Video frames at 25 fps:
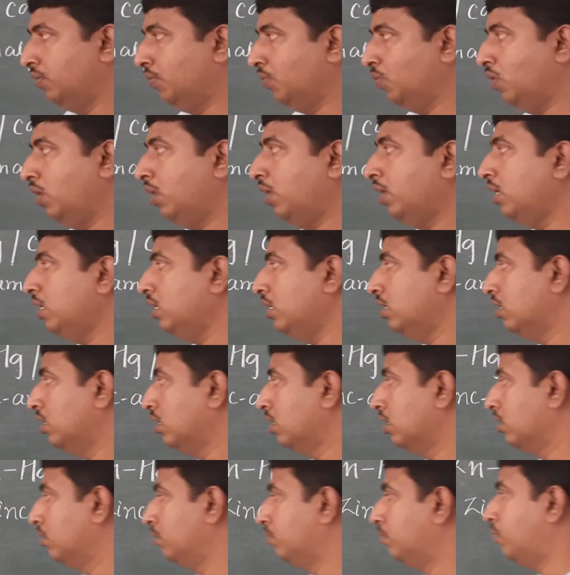
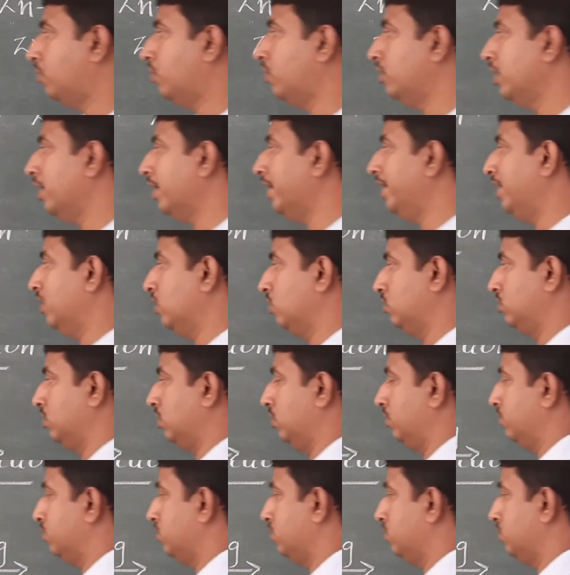Newly born hydrogen.